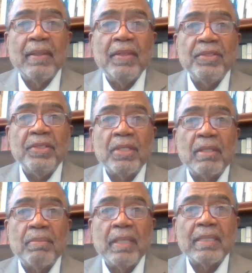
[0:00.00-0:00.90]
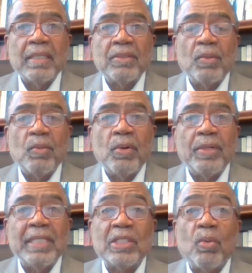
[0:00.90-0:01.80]
This year, the President's
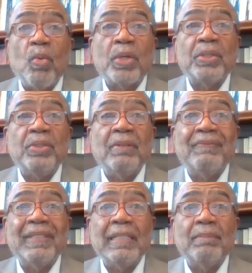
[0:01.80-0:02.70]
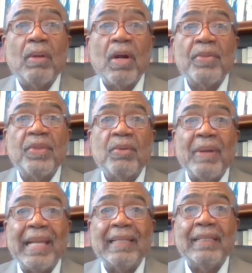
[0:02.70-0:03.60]
Award is awarded to Philip Arthur
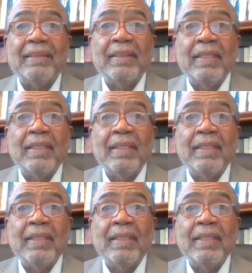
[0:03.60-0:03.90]
Ranelin.